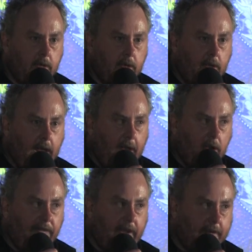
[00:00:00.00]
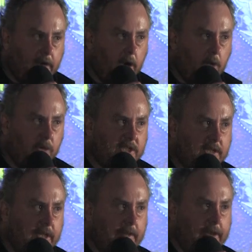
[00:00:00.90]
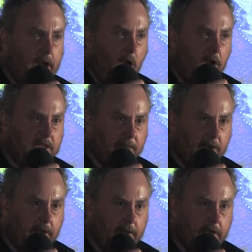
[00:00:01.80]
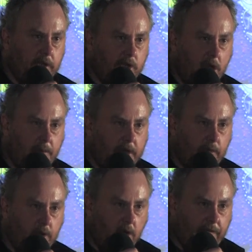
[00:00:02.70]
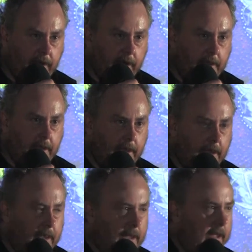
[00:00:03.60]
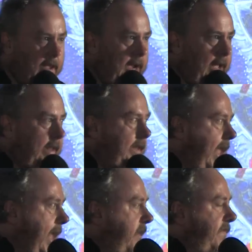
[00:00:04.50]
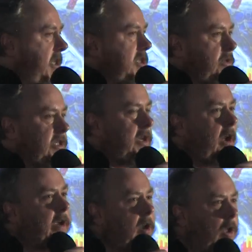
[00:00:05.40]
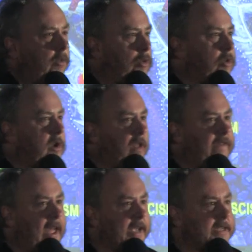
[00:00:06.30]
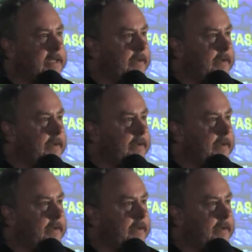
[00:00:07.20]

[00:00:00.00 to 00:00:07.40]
Adolf Hitler was still in a hospital in Germany recovering. And at the head of this was a guy called Rudolf Hess.